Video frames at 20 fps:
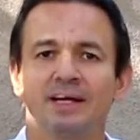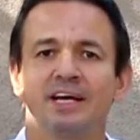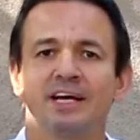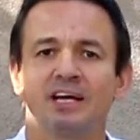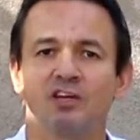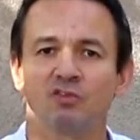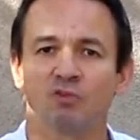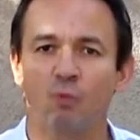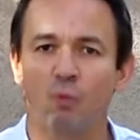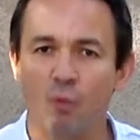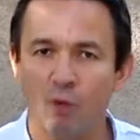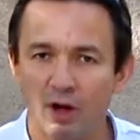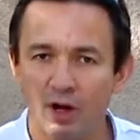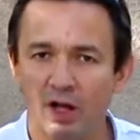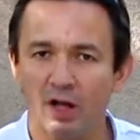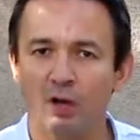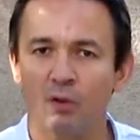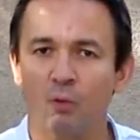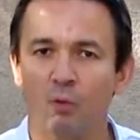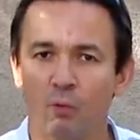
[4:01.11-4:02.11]
It's
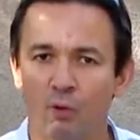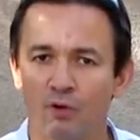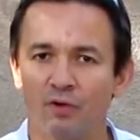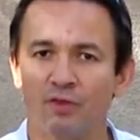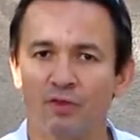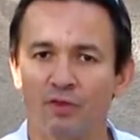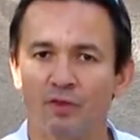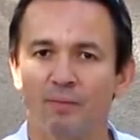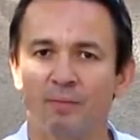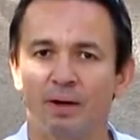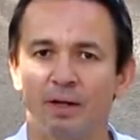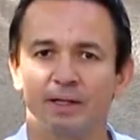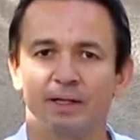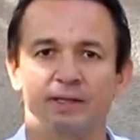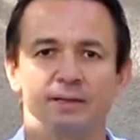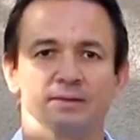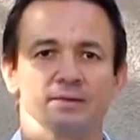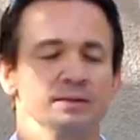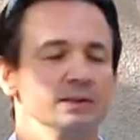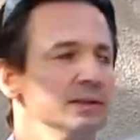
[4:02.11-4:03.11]
well worth the money.
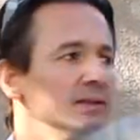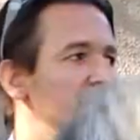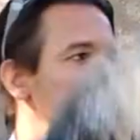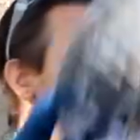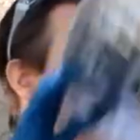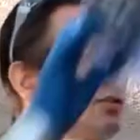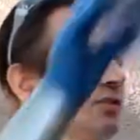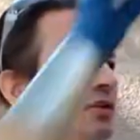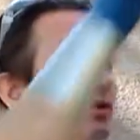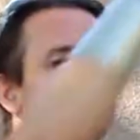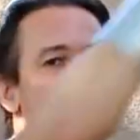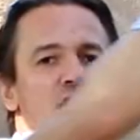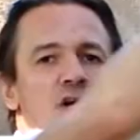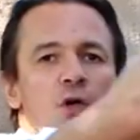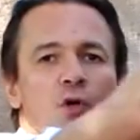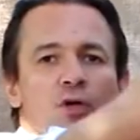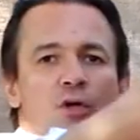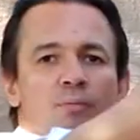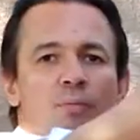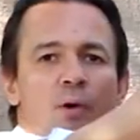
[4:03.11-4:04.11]
Let's
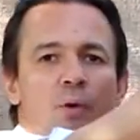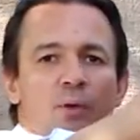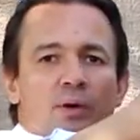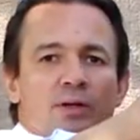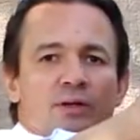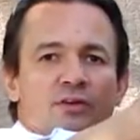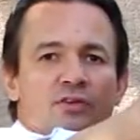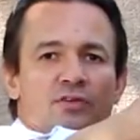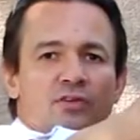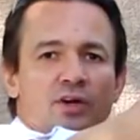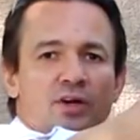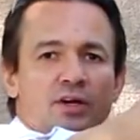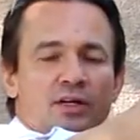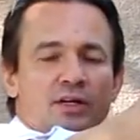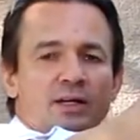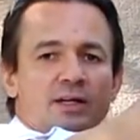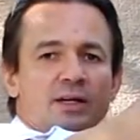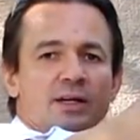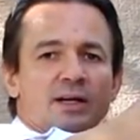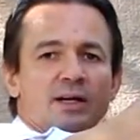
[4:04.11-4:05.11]
continue deboning this turkey